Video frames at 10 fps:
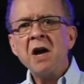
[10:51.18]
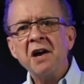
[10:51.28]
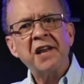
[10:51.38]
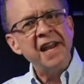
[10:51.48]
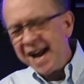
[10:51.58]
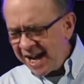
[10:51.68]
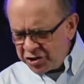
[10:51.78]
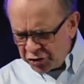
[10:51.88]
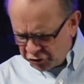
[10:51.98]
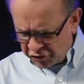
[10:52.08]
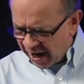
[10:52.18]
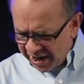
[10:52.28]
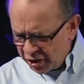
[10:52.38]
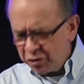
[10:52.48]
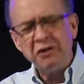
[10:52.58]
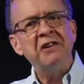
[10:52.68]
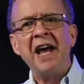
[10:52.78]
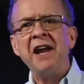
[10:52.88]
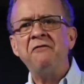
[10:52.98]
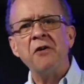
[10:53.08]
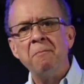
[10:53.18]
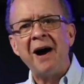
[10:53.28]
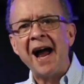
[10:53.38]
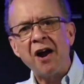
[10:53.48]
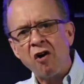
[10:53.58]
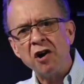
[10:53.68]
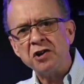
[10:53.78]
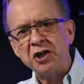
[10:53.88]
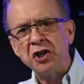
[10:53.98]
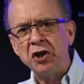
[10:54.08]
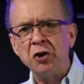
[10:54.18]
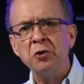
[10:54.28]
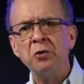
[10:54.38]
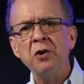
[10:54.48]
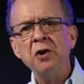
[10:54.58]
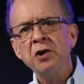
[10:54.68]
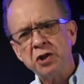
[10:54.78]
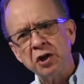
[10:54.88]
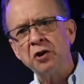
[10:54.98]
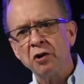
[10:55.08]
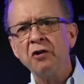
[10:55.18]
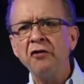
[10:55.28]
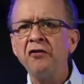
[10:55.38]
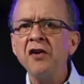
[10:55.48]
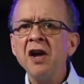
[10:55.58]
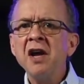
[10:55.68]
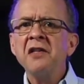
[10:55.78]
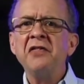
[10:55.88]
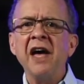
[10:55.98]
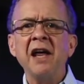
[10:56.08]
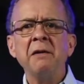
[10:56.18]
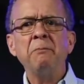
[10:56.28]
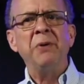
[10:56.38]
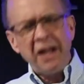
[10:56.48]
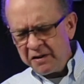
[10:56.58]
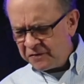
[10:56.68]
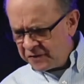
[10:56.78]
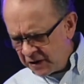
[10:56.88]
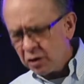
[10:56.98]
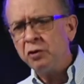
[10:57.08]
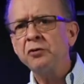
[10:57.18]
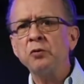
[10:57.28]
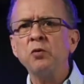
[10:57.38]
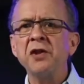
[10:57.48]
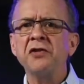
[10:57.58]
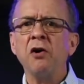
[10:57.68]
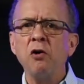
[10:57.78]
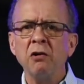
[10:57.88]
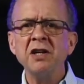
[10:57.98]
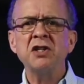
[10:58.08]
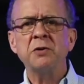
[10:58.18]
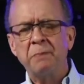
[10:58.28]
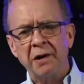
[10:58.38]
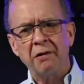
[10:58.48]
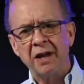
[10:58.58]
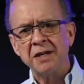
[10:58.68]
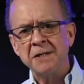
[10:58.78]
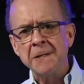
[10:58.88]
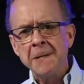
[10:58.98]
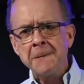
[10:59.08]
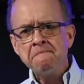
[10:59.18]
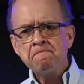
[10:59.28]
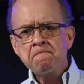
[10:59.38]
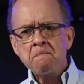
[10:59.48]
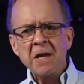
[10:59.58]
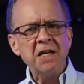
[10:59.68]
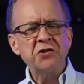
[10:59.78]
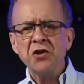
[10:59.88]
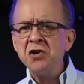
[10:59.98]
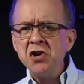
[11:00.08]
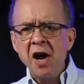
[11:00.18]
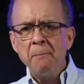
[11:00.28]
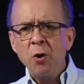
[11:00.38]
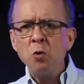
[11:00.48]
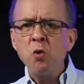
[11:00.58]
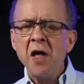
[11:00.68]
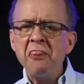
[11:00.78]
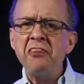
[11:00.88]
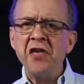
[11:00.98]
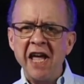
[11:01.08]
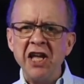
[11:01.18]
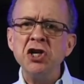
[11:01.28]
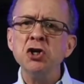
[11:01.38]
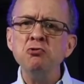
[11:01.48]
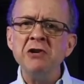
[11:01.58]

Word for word: Uh, can I just say to you today, from my heart to you, to yours, that being filled with the Holy Spirit is the number one thing you